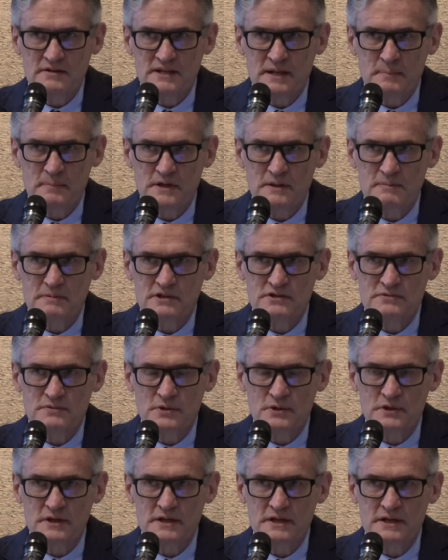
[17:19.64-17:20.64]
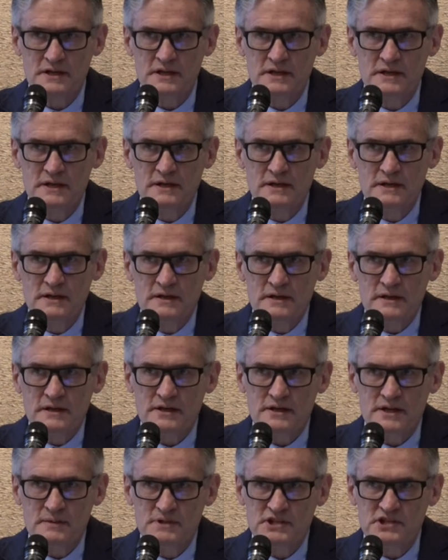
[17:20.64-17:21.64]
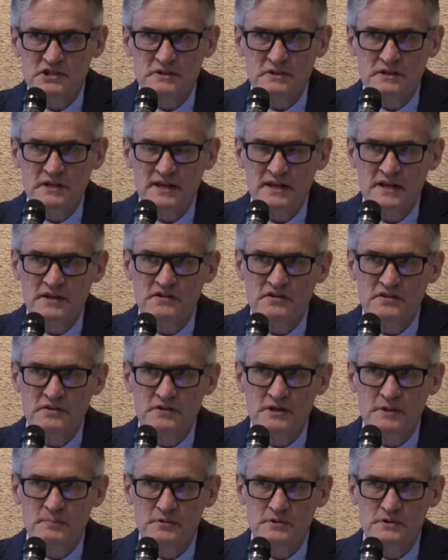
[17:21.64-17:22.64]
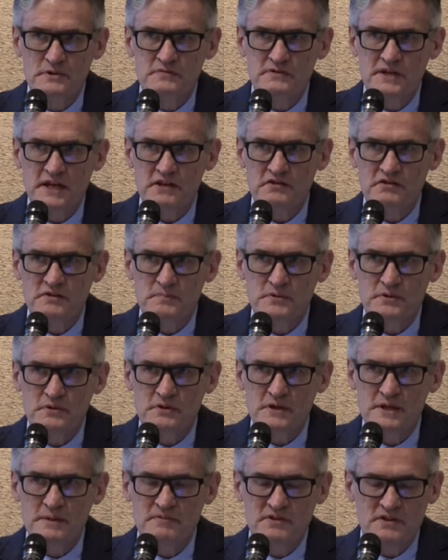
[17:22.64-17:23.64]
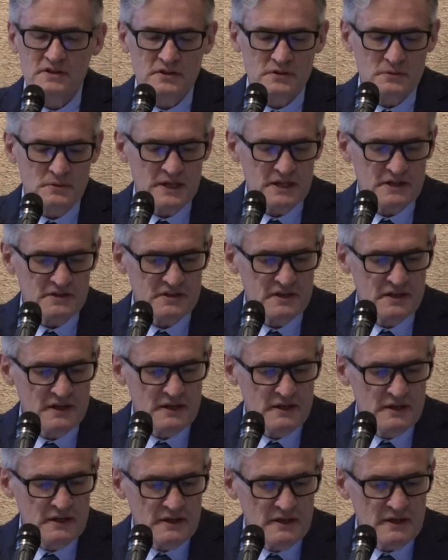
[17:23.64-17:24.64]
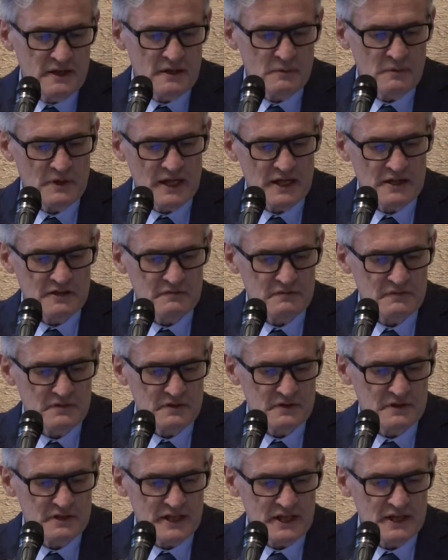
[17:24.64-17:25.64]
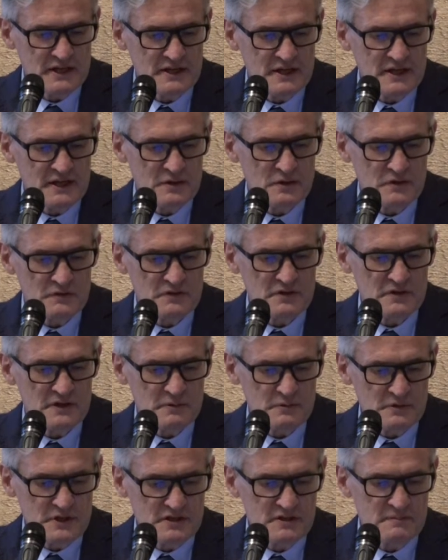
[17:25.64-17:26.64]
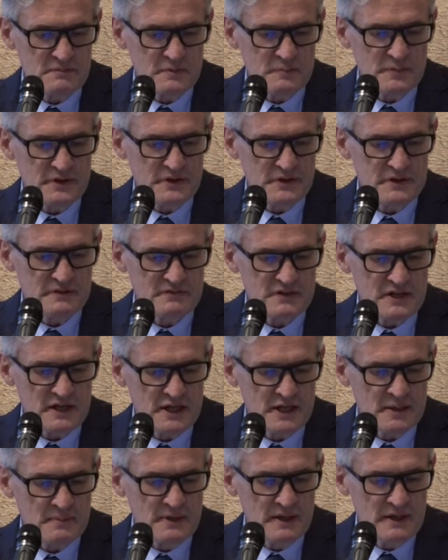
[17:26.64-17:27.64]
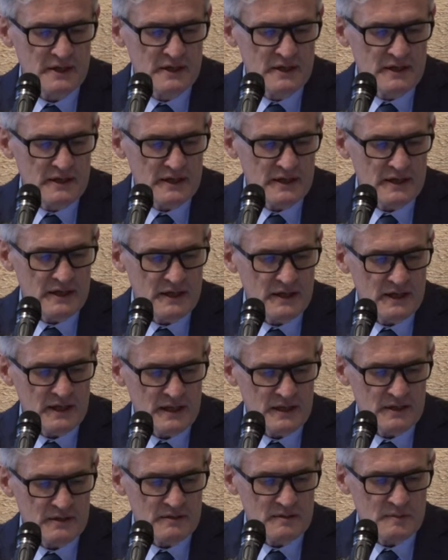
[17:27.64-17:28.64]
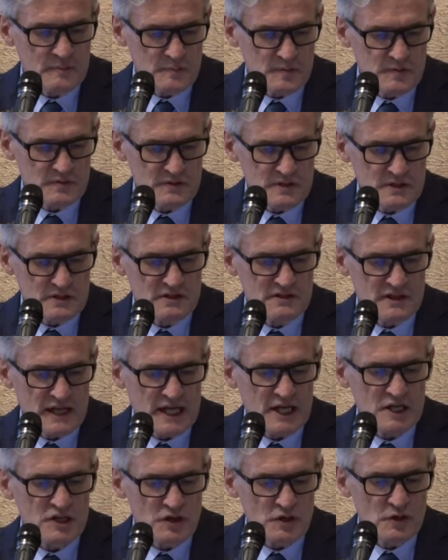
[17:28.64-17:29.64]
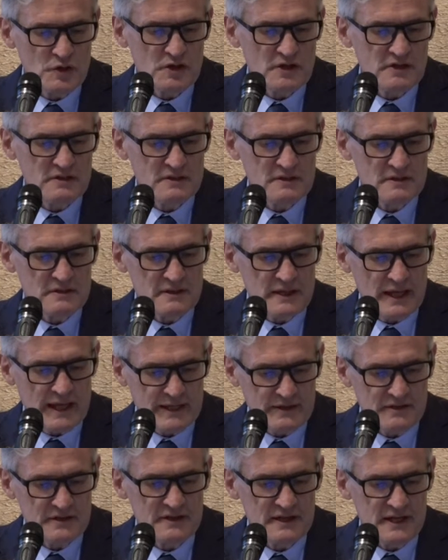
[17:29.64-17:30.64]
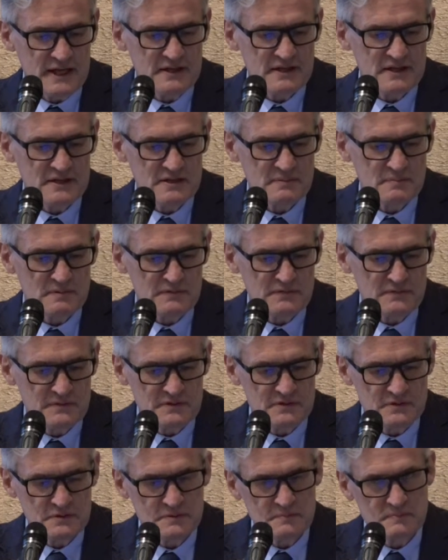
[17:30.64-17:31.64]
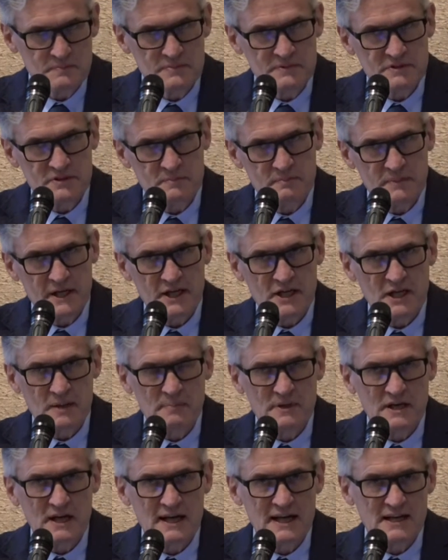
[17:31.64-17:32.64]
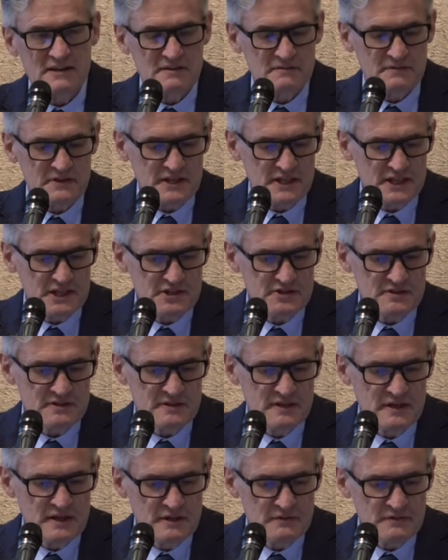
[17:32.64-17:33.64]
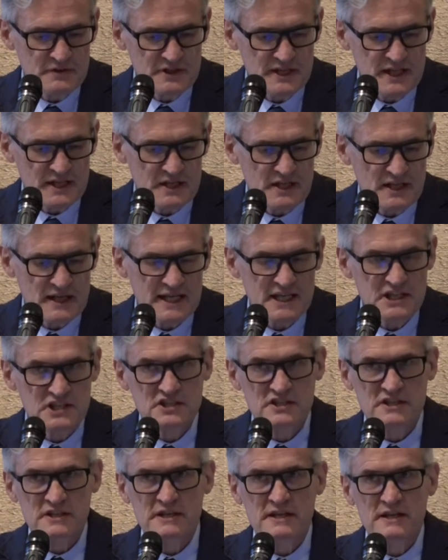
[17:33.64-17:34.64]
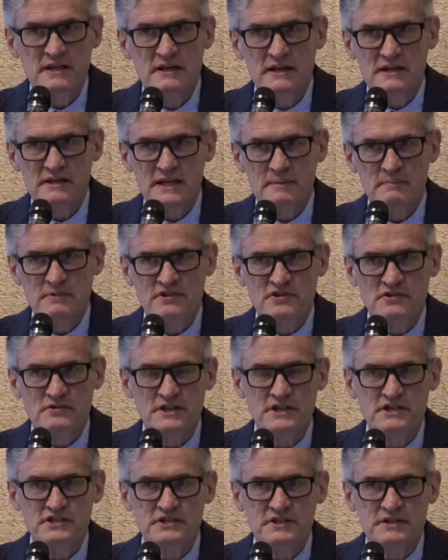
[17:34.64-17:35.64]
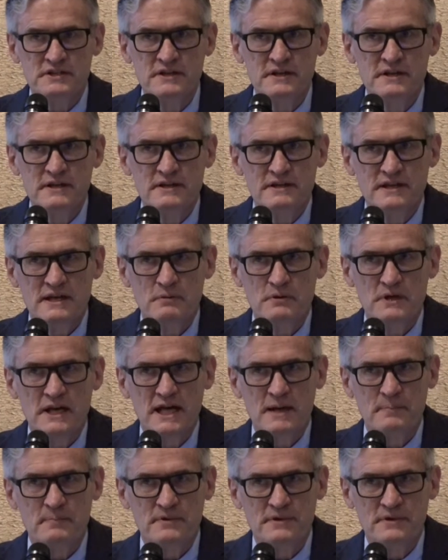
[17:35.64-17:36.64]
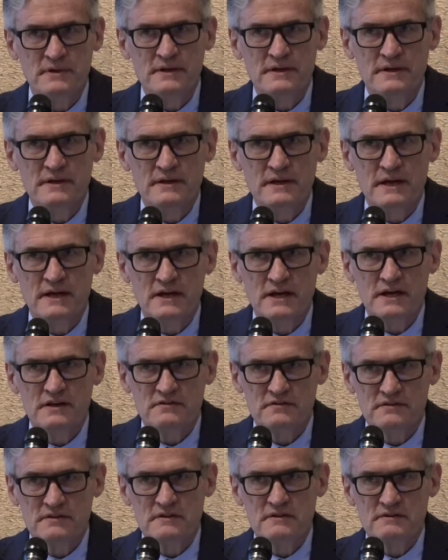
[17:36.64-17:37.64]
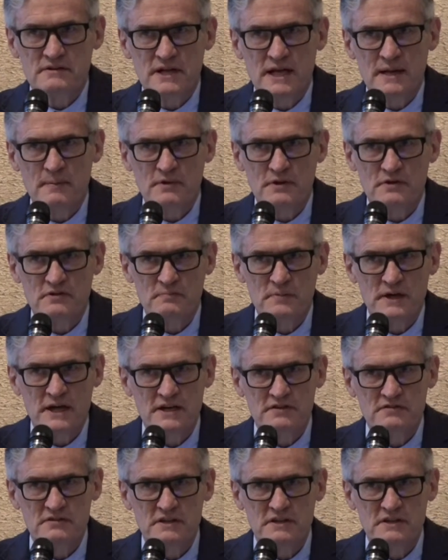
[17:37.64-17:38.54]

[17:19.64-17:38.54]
applicable to all the Commission on Cancer approved cancer programs in the US, and we asked for data over a reasonable period of time, and decided to look at the data to make up a classification for data collection and demonstration that would happen as time goes by.